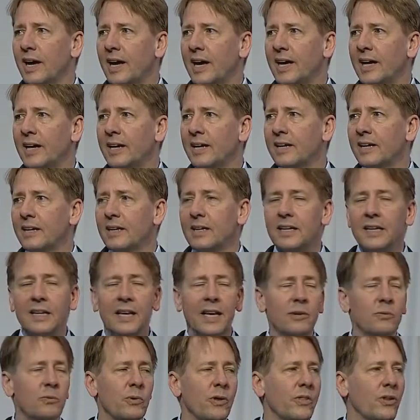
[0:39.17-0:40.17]
and
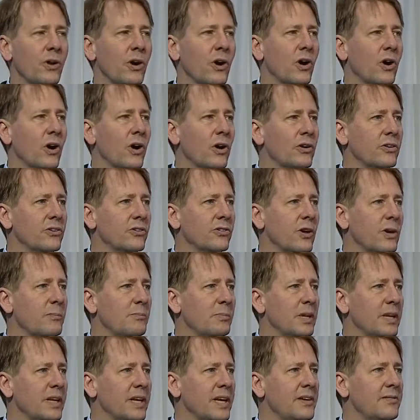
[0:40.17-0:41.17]
led with our hearts, I
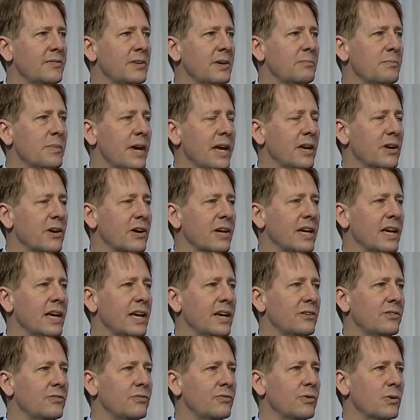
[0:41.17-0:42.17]
believe, and made our
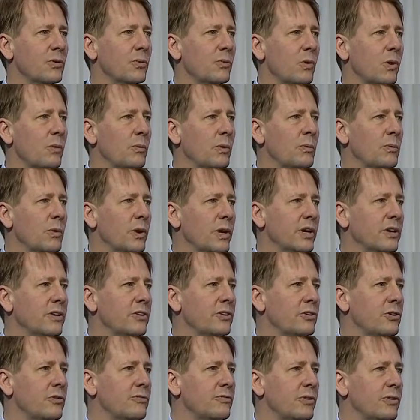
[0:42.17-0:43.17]
case for what we wanted
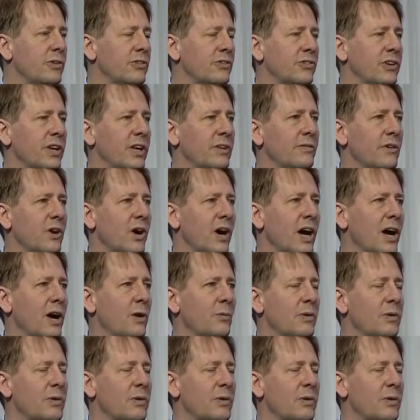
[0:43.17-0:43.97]
to do for the state of Ohio.